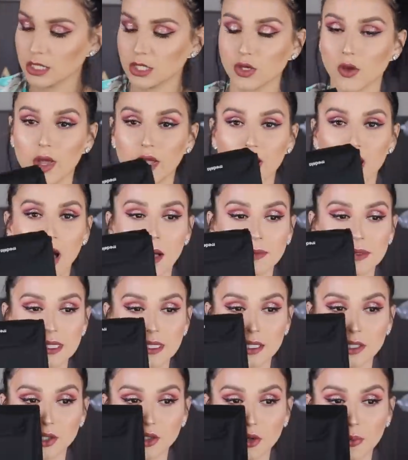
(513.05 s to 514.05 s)
So it
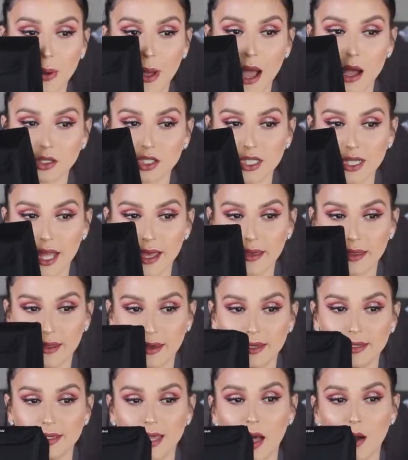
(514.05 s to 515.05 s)
comes in a little pouch like
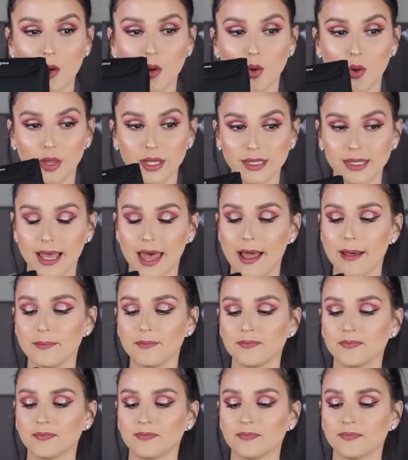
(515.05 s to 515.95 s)
this. How cool is that?